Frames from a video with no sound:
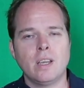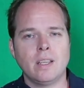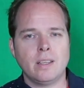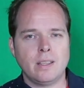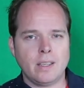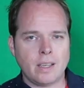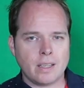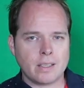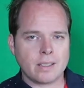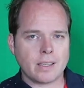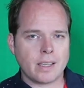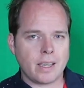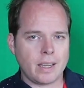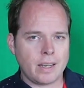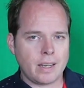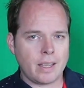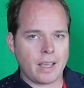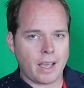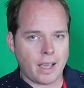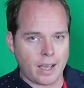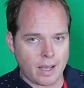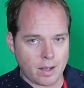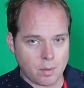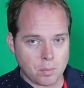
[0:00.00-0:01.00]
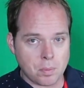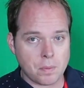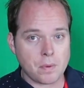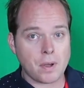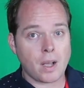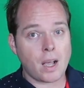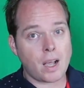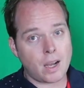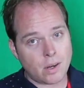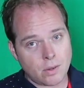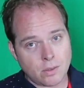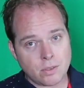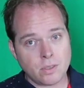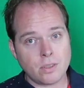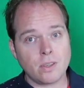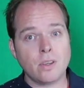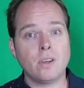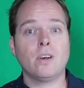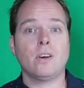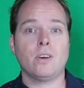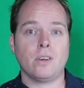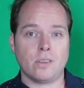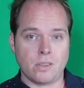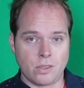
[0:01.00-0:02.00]
that can help out
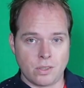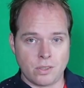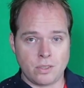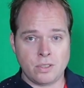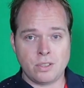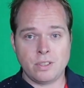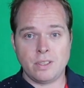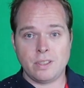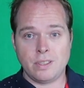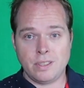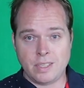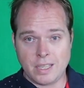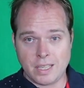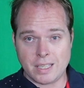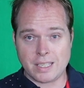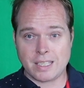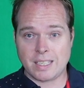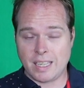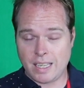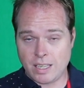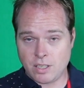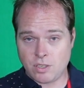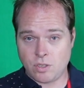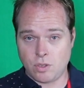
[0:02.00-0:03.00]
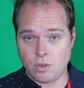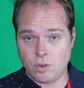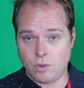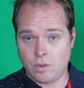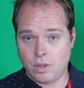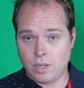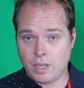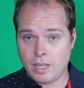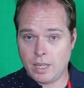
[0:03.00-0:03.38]
on this issue.